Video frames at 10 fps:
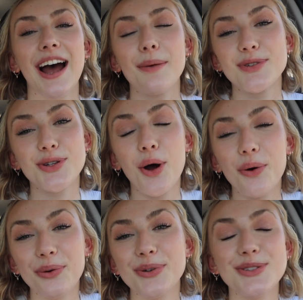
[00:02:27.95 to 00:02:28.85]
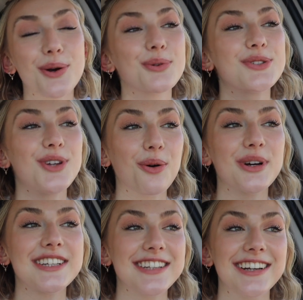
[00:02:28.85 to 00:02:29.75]
I'm so
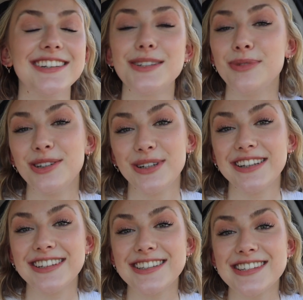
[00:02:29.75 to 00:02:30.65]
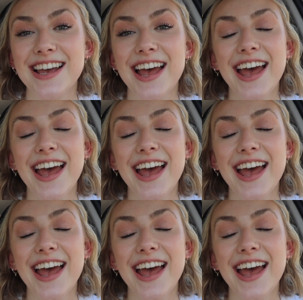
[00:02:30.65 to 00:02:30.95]
excited to be doing this,